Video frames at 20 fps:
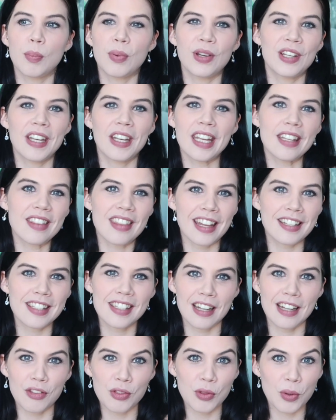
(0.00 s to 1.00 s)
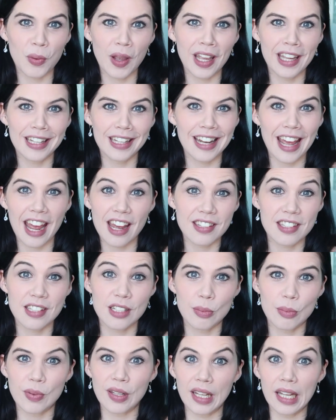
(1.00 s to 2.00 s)
if that's not the way it
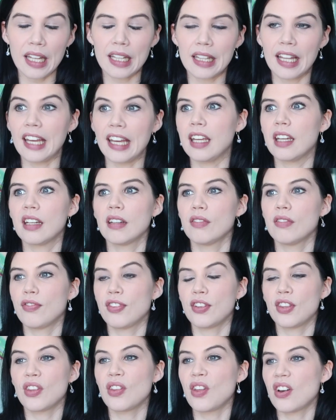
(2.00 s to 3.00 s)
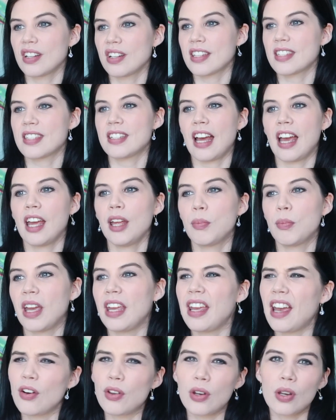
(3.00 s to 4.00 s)
has to be. Like, for the longest time
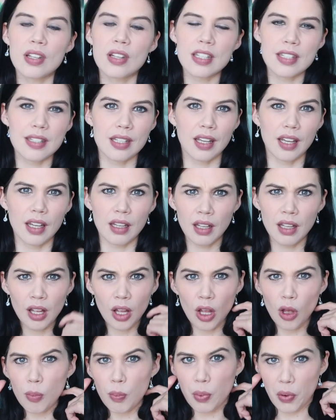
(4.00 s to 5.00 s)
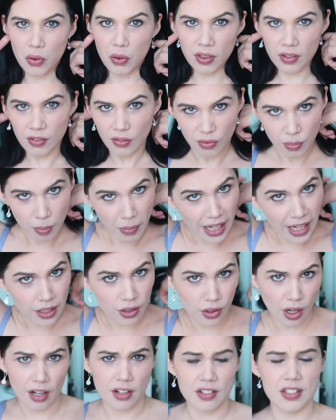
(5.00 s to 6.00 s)
I held on to both of
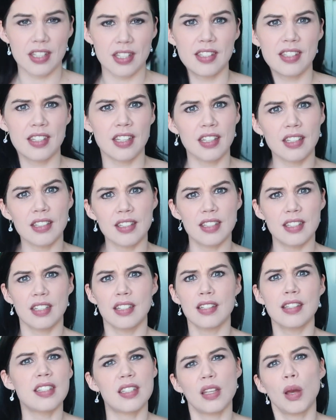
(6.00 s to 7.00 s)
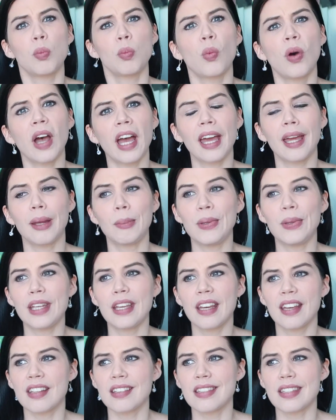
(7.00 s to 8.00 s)
my narcissists in some way
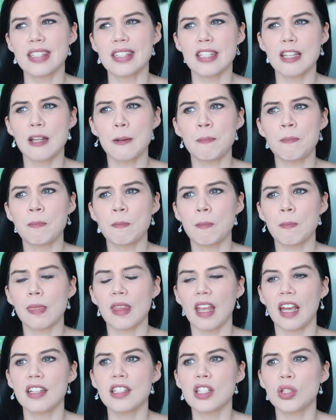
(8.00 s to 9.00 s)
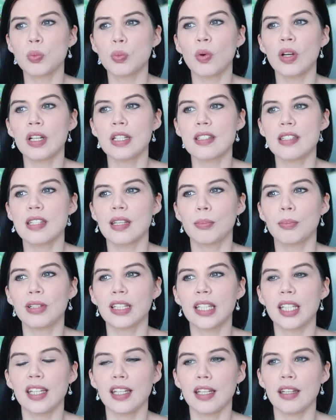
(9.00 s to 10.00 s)
because I didn't want to
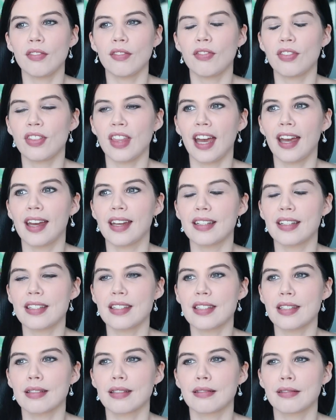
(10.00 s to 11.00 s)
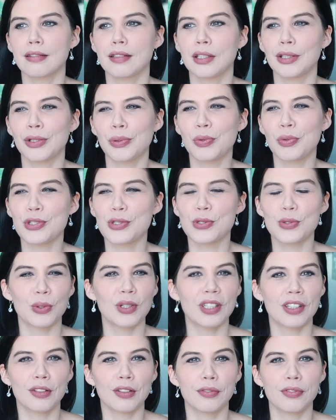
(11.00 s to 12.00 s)
believe that it was
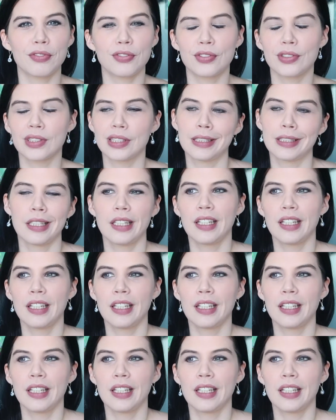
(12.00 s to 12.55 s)
sort of,